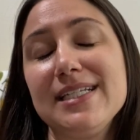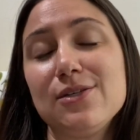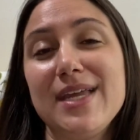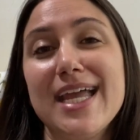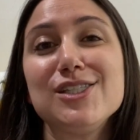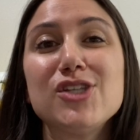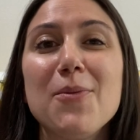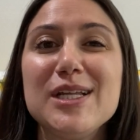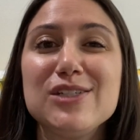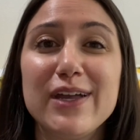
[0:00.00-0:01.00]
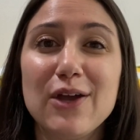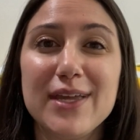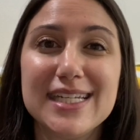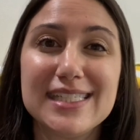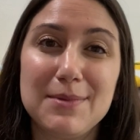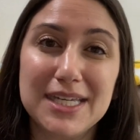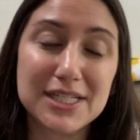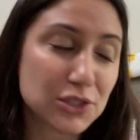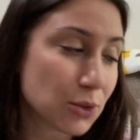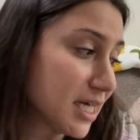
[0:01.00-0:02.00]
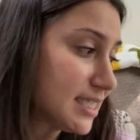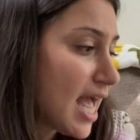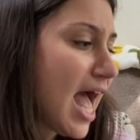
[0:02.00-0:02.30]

so we had so much fun going to some of these stores.